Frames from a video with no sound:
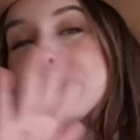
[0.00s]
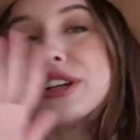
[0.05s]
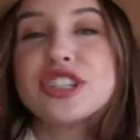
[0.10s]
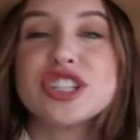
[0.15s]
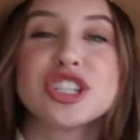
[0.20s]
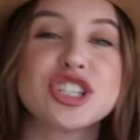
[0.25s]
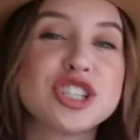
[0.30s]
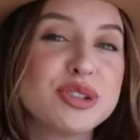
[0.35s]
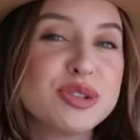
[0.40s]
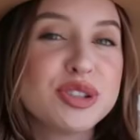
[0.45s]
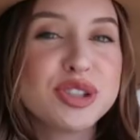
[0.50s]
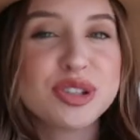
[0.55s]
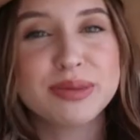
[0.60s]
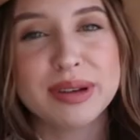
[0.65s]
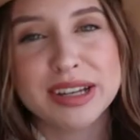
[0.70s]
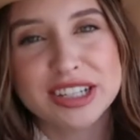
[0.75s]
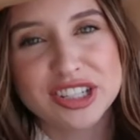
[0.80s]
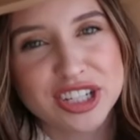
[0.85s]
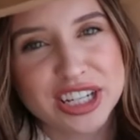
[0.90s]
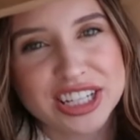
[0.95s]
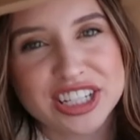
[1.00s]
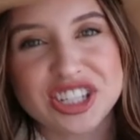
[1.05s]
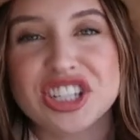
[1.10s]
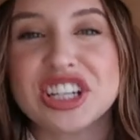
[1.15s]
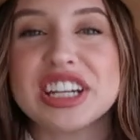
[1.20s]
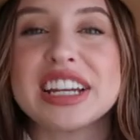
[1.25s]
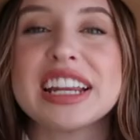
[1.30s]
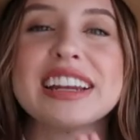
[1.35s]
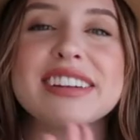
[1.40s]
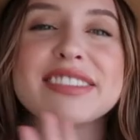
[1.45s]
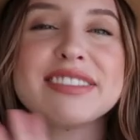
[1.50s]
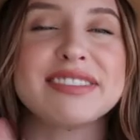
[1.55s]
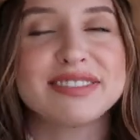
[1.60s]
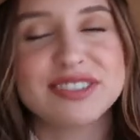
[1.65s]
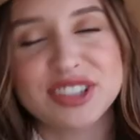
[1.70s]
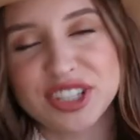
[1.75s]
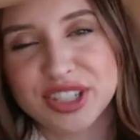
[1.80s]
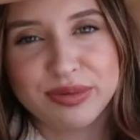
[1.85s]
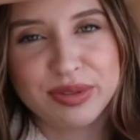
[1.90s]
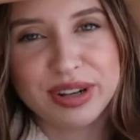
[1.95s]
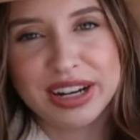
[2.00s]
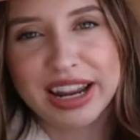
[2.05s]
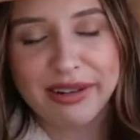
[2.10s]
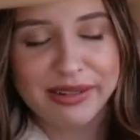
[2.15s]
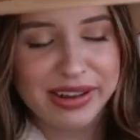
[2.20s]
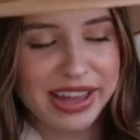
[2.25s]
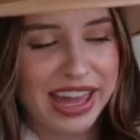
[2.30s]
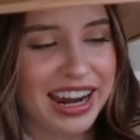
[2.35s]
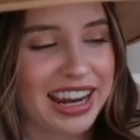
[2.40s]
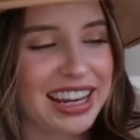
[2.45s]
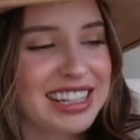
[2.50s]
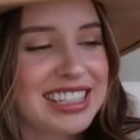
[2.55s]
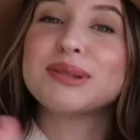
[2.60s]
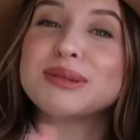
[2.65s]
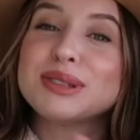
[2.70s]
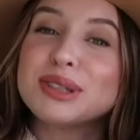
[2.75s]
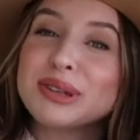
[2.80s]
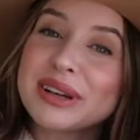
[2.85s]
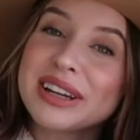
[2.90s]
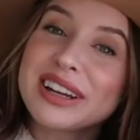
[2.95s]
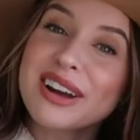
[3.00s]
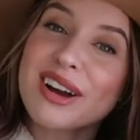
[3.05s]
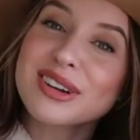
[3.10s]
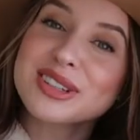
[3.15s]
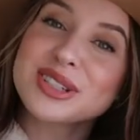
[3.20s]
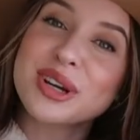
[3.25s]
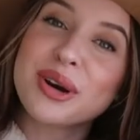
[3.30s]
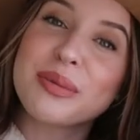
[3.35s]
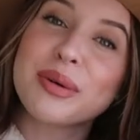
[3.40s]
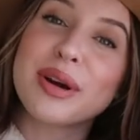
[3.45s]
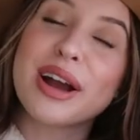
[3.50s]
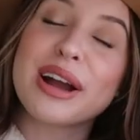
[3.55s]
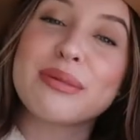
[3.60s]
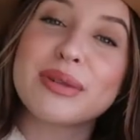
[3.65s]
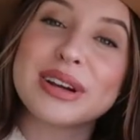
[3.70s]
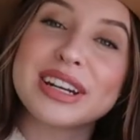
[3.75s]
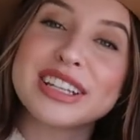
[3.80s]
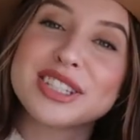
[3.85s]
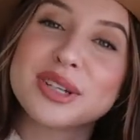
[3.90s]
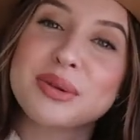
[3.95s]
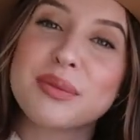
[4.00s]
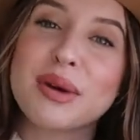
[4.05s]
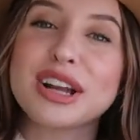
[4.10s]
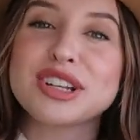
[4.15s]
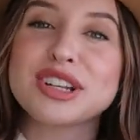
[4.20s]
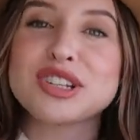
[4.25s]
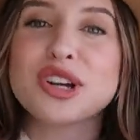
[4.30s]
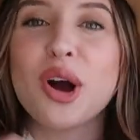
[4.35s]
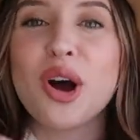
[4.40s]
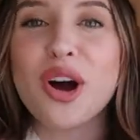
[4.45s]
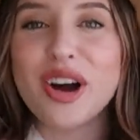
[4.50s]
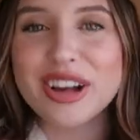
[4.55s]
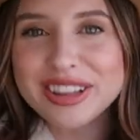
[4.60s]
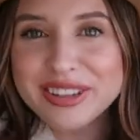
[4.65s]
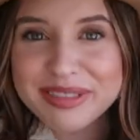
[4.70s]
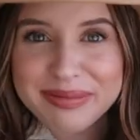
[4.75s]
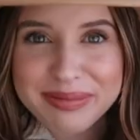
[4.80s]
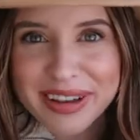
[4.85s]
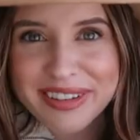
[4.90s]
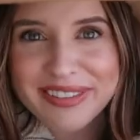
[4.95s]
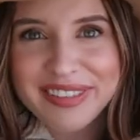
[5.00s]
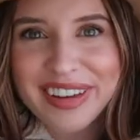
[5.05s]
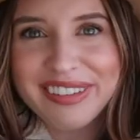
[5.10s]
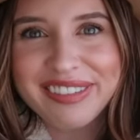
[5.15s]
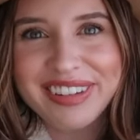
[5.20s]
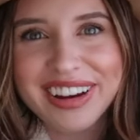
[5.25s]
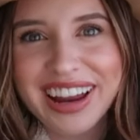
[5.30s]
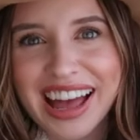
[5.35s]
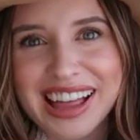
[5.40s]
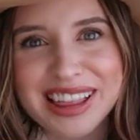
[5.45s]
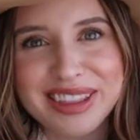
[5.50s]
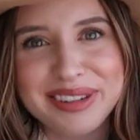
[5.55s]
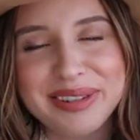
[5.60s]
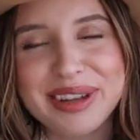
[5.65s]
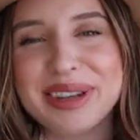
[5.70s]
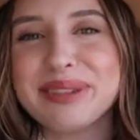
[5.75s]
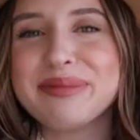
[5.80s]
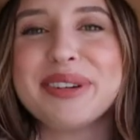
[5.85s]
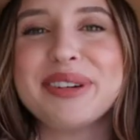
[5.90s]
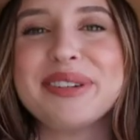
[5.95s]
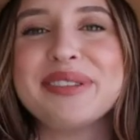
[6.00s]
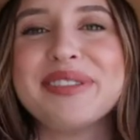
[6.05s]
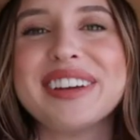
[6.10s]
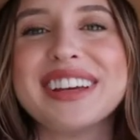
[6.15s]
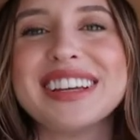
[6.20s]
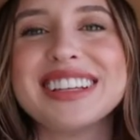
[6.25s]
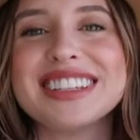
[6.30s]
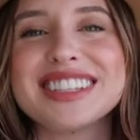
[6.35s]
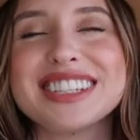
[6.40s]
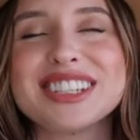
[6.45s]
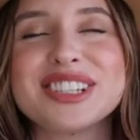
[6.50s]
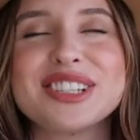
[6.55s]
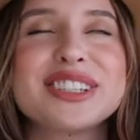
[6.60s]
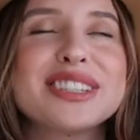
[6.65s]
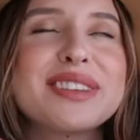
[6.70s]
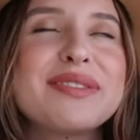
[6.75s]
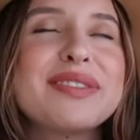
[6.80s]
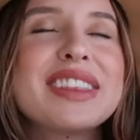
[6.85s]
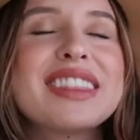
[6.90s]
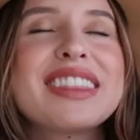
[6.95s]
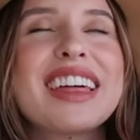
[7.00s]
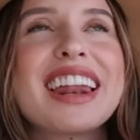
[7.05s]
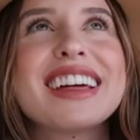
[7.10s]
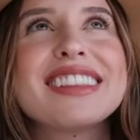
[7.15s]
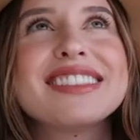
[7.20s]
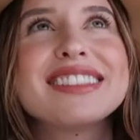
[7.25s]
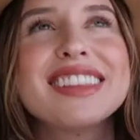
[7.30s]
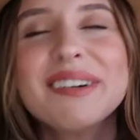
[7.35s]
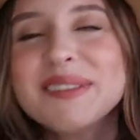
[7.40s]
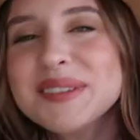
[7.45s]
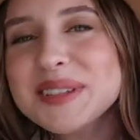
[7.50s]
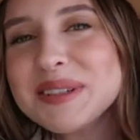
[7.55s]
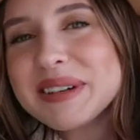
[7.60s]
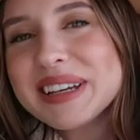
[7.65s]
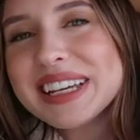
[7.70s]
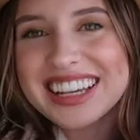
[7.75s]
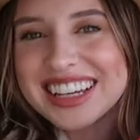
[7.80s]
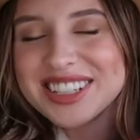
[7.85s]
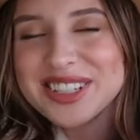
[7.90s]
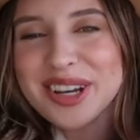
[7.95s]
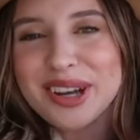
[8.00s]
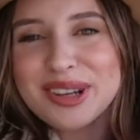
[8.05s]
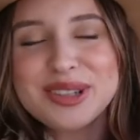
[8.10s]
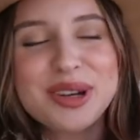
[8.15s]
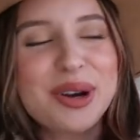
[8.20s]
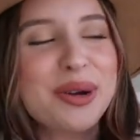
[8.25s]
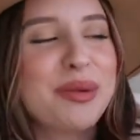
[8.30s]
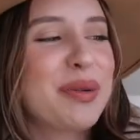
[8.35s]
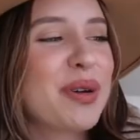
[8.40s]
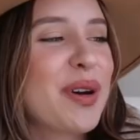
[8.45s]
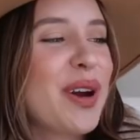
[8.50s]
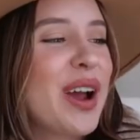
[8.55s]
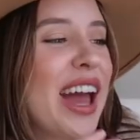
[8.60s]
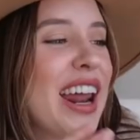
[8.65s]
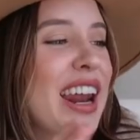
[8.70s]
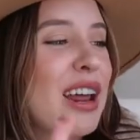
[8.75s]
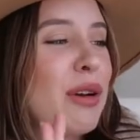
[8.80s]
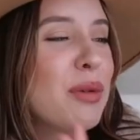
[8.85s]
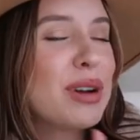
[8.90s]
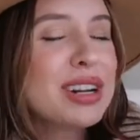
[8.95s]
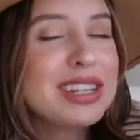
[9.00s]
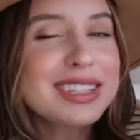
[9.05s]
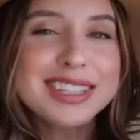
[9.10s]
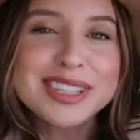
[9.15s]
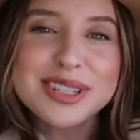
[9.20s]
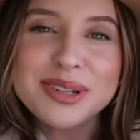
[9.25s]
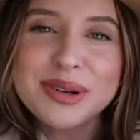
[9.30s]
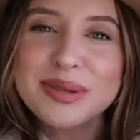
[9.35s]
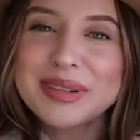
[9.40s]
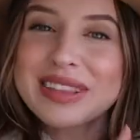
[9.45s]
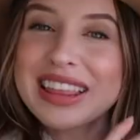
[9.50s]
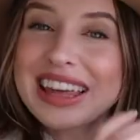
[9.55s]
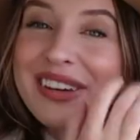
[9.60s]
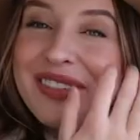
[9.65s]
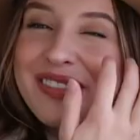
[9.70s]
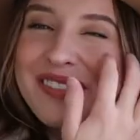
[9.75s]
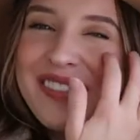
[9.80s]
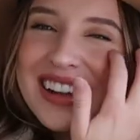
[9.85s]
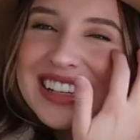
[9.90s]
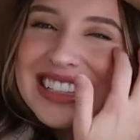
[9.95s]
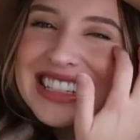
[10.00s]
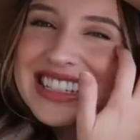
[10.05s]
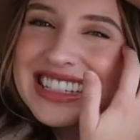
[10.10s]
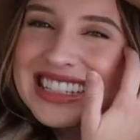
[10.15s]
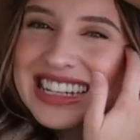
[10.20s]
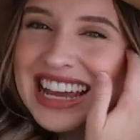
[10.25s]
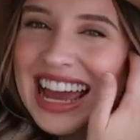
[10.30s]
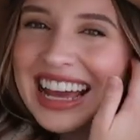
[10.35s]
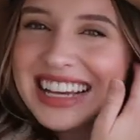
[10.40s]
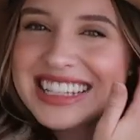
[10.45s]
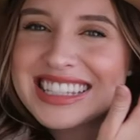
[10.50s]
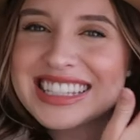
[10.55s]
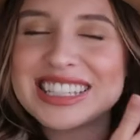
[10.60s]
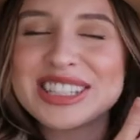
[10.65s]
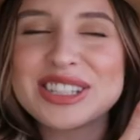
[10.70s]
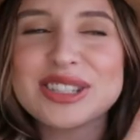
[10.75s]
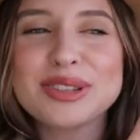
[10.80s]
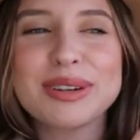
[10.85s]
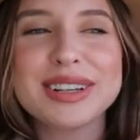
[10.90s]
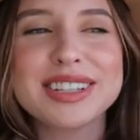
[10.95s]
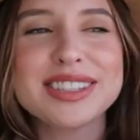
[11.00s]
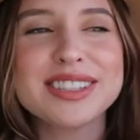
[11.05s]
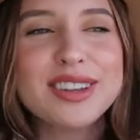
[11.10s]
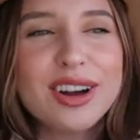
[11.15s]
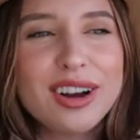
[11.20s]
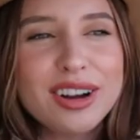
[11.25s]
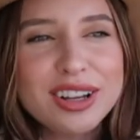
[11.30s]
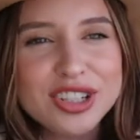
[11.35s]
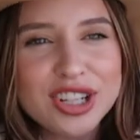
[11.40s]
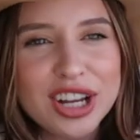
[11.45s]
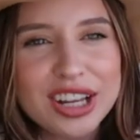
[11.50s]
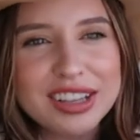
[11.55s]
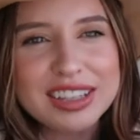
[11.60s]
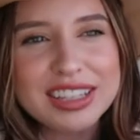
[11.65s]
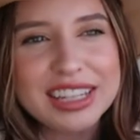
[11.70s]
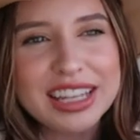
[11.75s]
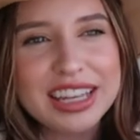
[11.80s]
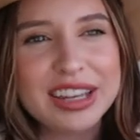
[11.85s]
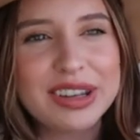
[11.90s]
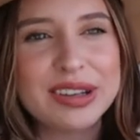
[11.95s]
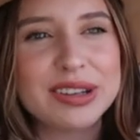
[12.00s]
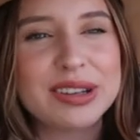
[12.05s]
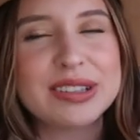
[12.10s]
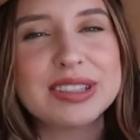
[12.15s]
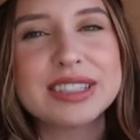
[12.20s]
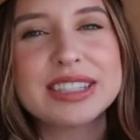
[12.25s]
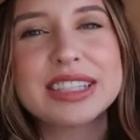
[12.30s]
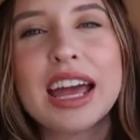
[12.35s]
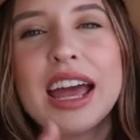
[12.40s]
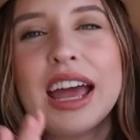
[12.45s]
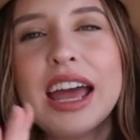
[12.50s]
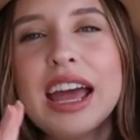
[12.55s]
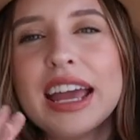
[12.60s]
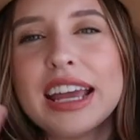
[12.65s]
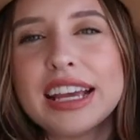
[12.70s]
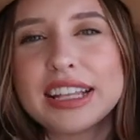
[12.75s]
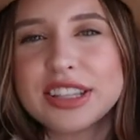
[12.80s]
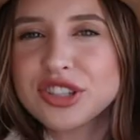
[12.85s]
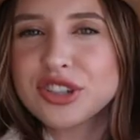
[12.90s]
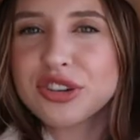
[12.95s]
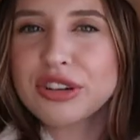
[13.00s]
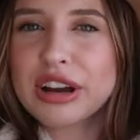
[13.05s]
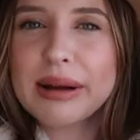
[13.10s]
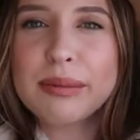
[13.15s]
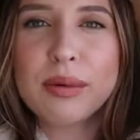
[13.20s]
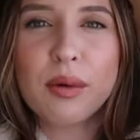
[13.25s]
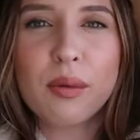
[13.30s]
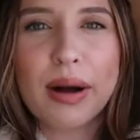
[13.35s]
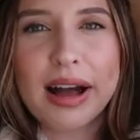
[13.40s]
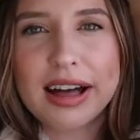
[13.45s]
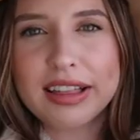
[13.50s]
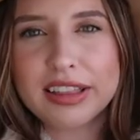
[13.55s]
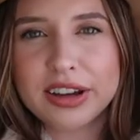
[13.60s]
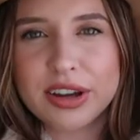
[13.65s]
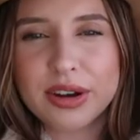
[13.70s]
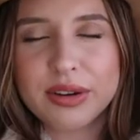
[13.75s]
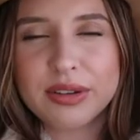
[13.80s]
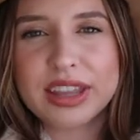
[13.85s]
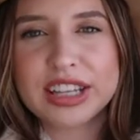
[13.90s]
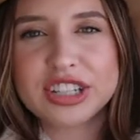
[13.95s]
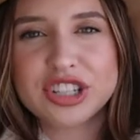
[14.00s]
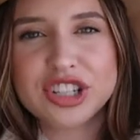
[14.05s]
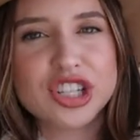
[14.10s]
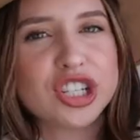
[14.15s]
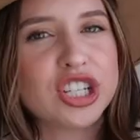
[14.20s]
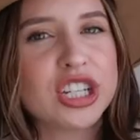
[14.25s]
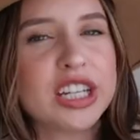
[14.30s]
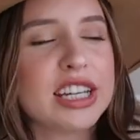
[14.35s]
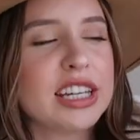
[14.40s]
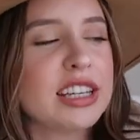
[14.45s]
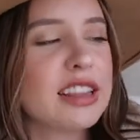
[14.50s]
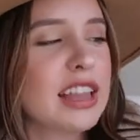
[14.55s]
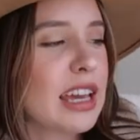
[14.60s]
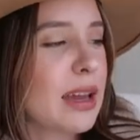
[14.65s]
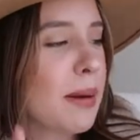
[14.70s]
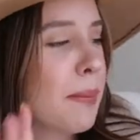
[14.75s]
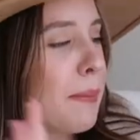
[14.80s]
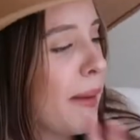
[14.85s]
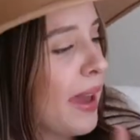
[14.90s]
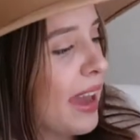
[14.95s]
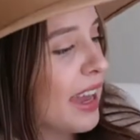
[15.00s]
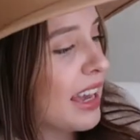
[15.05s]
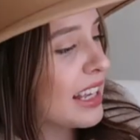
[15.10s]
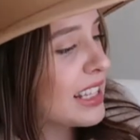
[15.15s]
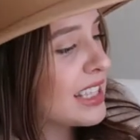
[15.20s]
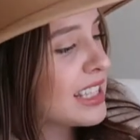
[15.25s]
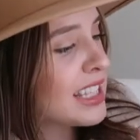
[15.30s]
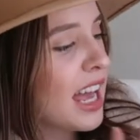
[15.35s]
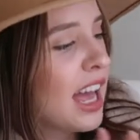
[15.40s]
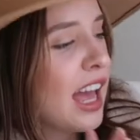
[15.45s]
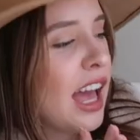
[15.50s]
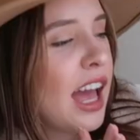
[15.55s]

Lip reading: you can just use your imagination and just run out and get it. So during October, I wanted to watch all of my favorite Halloween movies. It's just something that I love doing each October, and I wanted to do it with like fun snacks. And so I saw on Jaclyn Hill's Instagram a while ago that she like makes